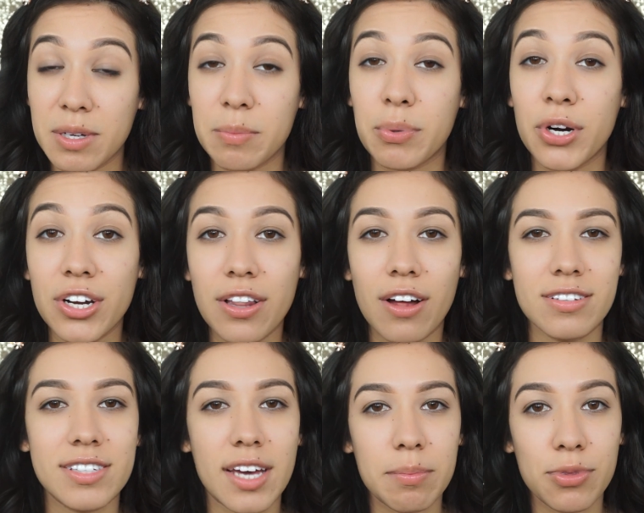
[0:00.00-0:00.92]
me a pretty
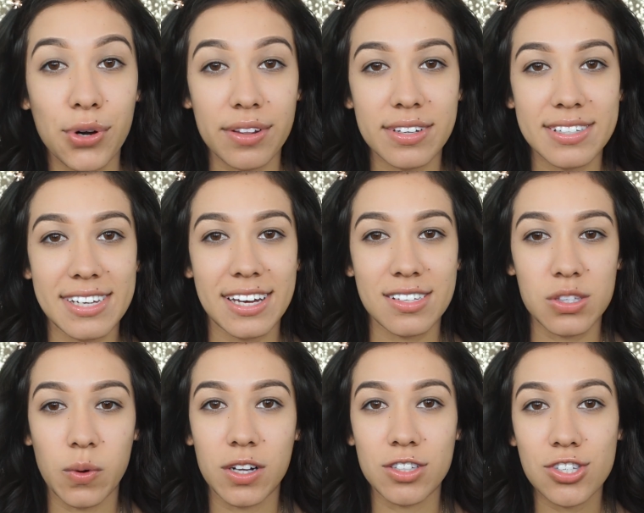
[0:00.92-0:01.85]
long time throughout the day as
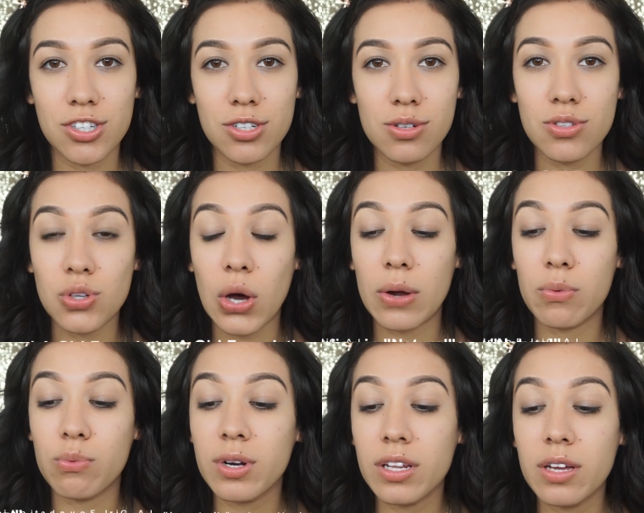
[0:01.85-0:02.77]
well too, so I
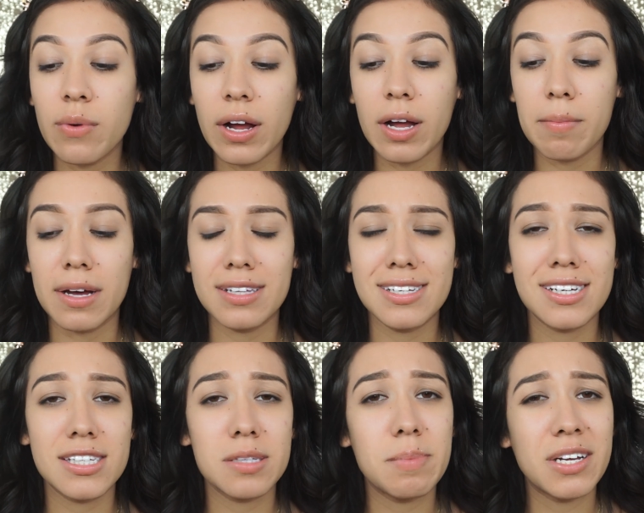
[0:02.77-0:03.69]
really recommend it,
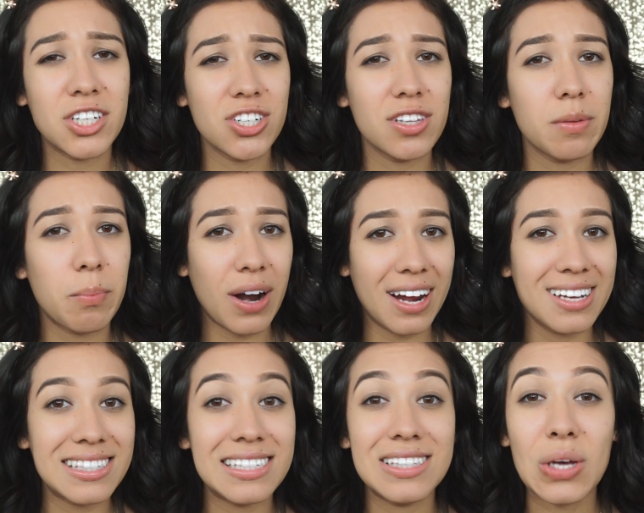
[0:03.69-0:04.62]
especially the
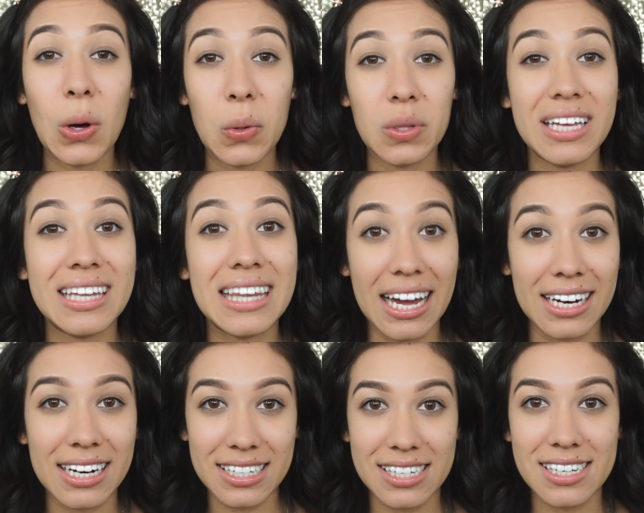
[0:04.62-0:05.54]
price. It's only
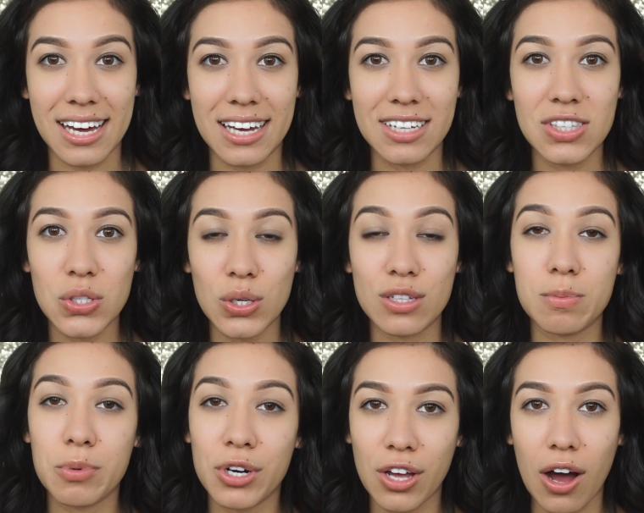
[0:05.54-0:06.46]
$9.99, so it's
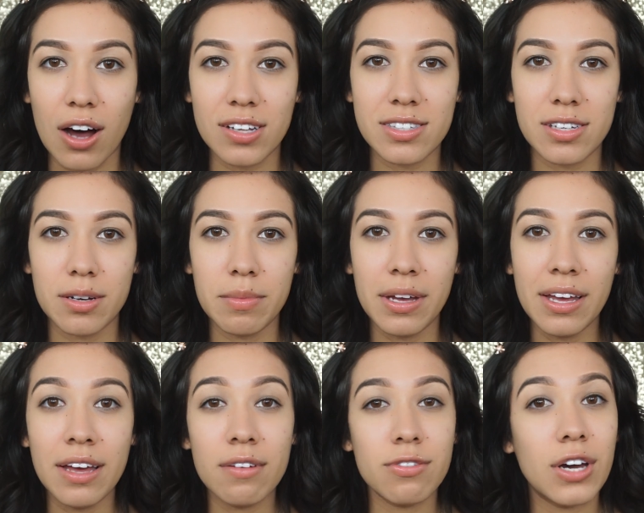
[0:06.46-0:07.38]
pretty awesome.
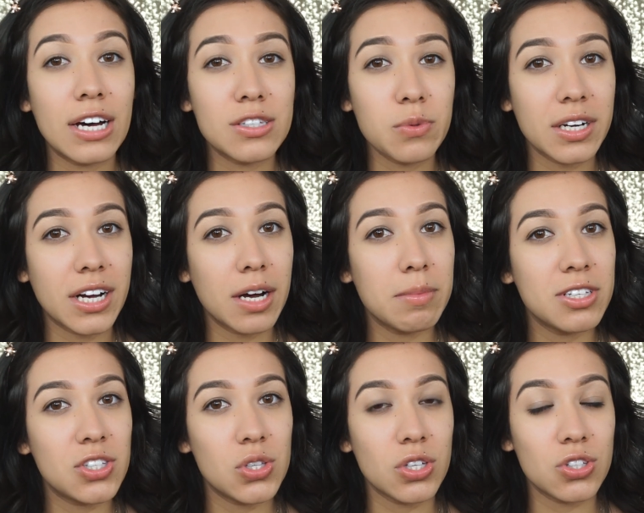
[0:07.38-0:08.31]
If you guys want to come
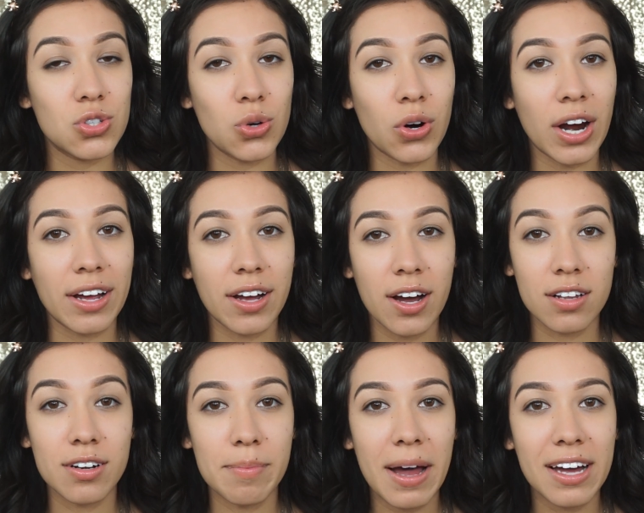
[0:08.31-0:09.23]
into the store and
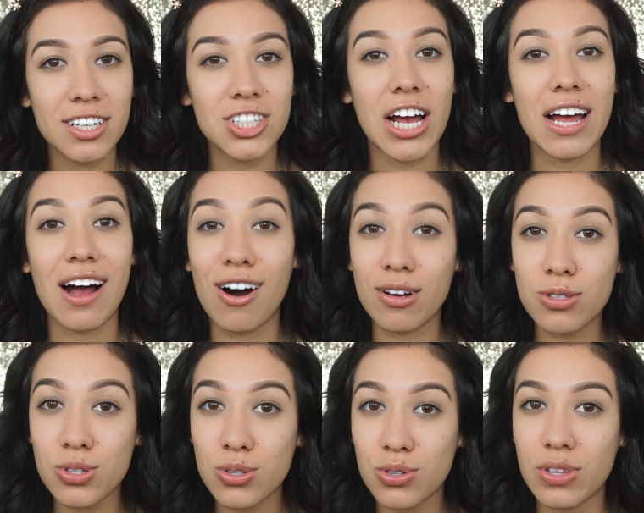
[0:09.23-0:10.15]
color match, I
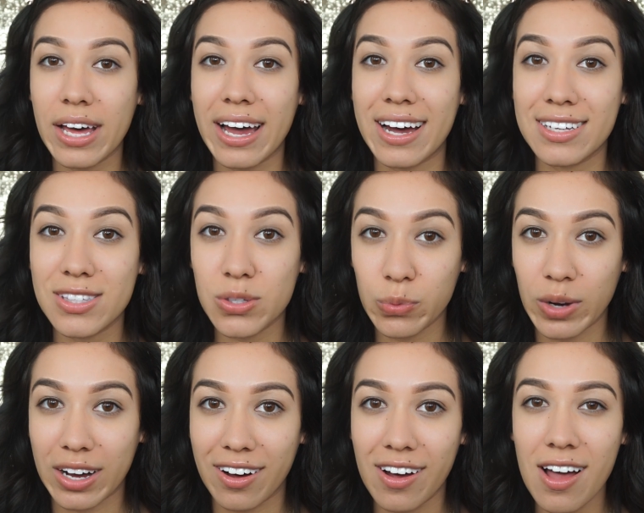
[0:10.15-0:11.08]
also do that as
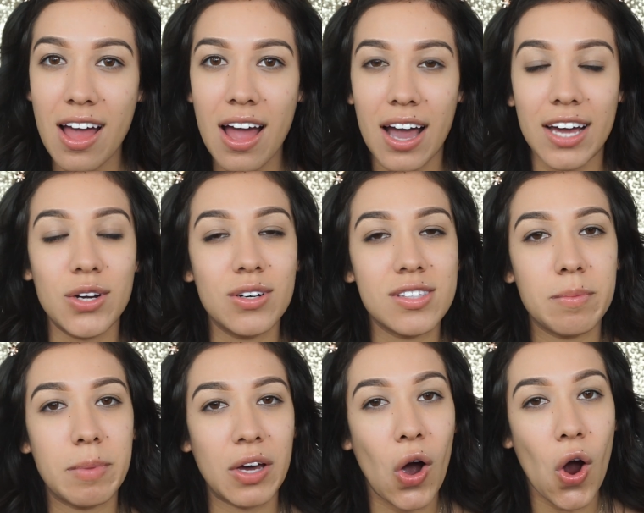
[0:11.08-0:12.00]
well. I know it's
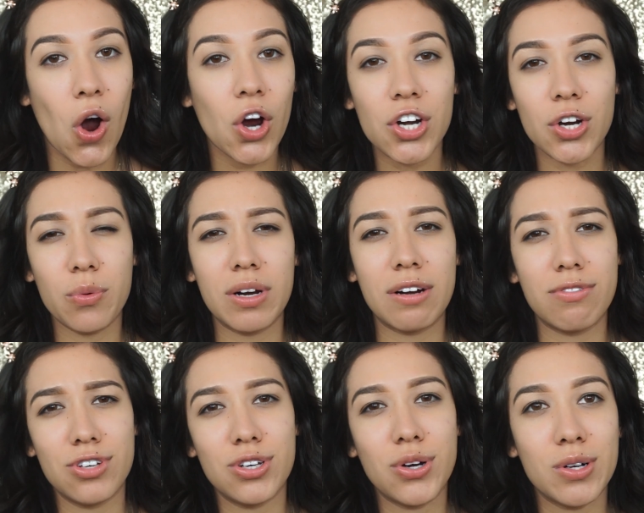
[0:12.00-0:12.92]
a bit harder
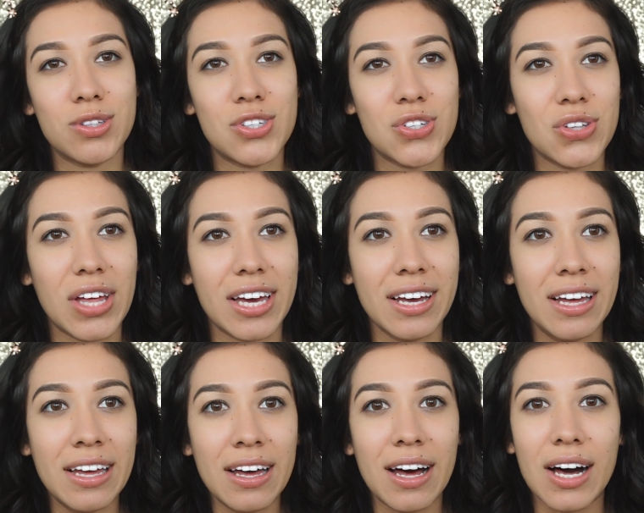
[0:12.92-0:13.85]
whenever you go to like
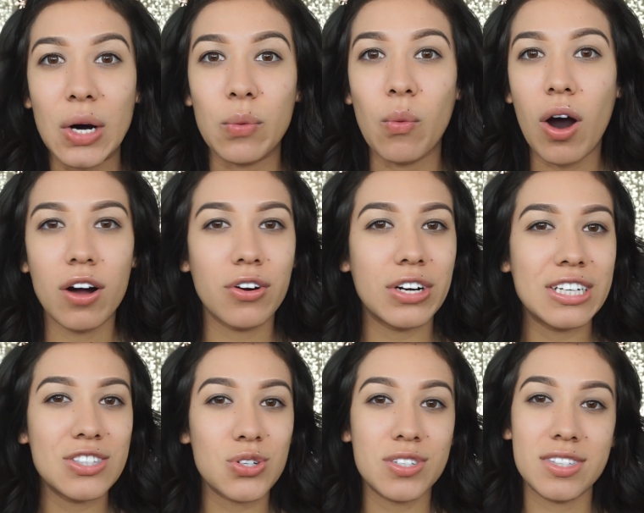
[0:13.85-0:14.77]

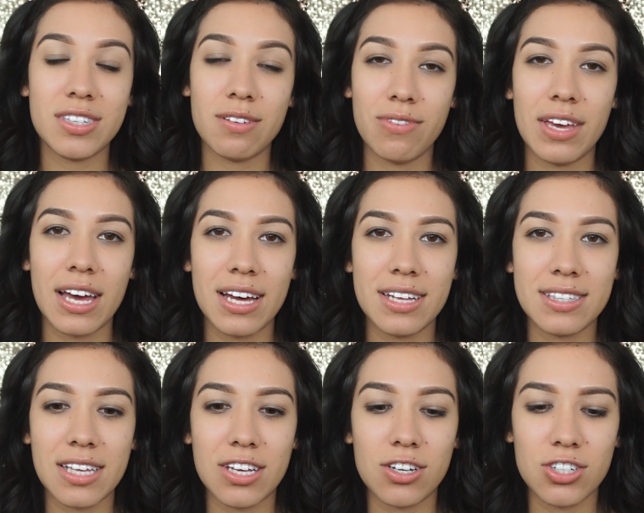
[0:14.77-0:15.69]
Walgreens or
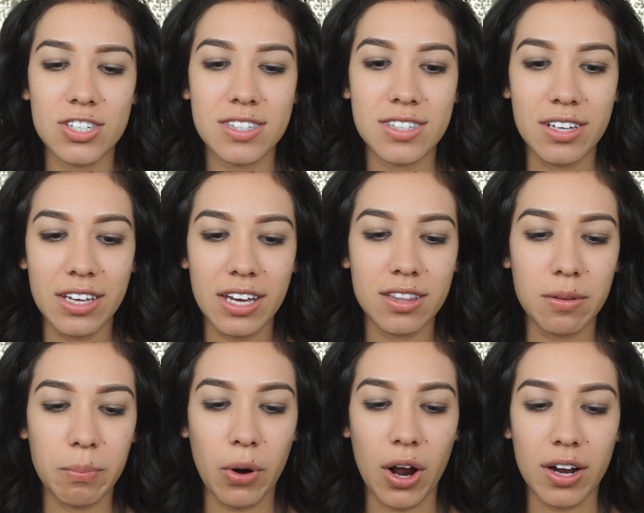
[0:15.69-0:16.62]
CVS and you're just looking at
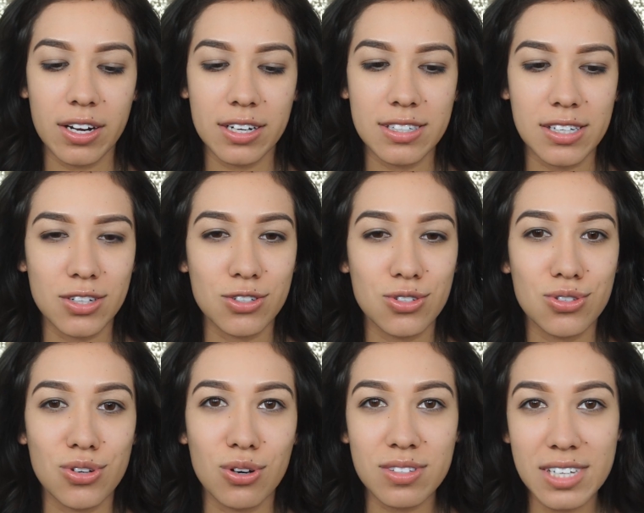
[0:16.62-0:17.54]
the product and there's
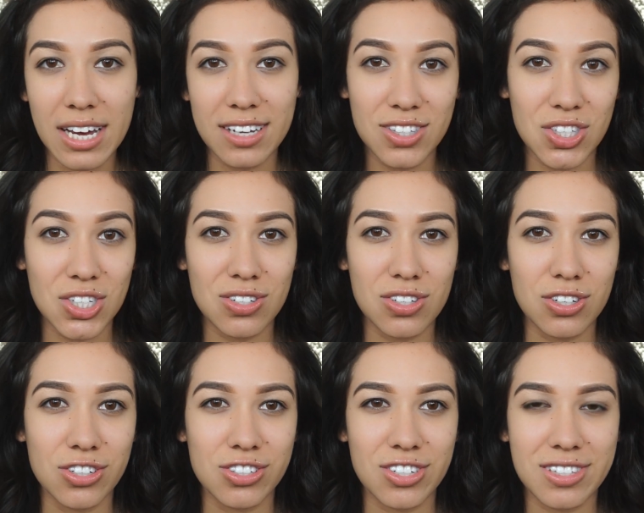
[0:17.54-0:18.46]
no testers
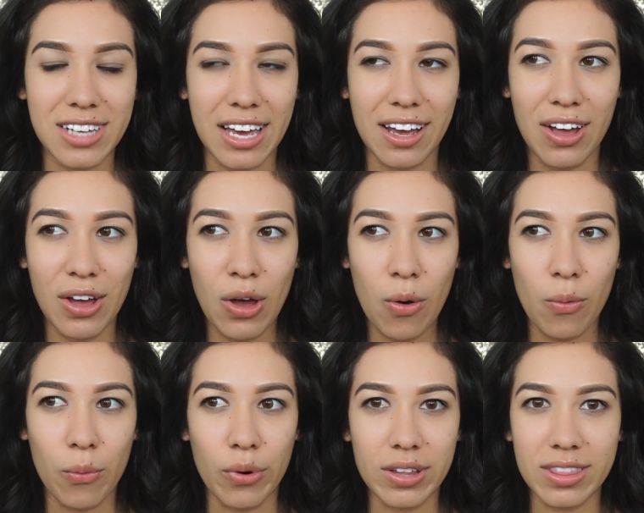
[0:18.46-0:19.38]
and you're just like,
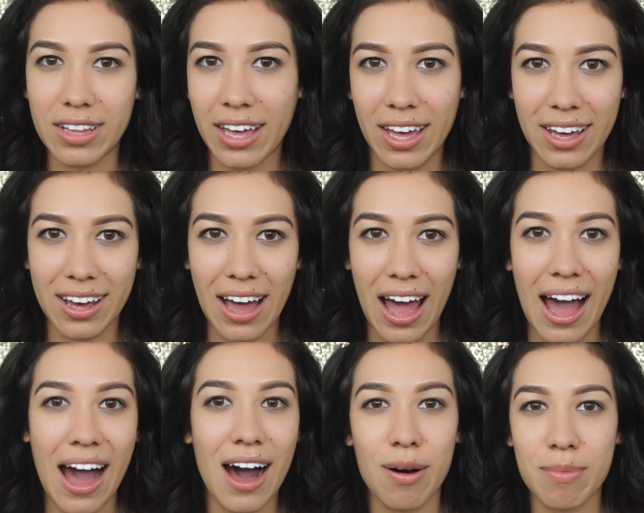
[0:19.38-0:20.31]
what the heck,
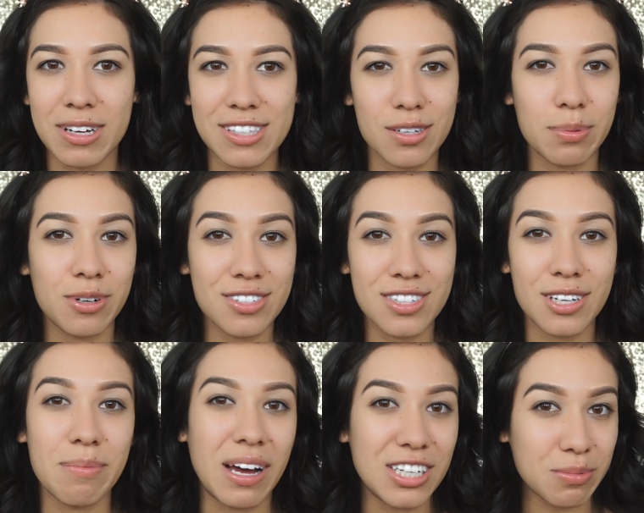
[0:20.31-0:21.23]
how am I supposed
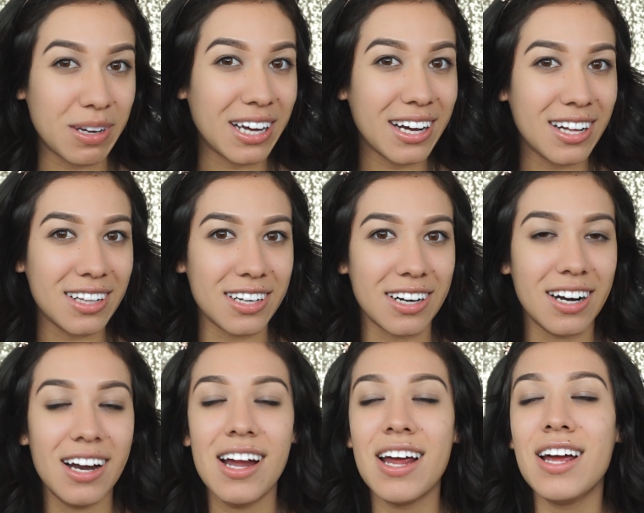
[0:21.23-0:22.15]
to match my color?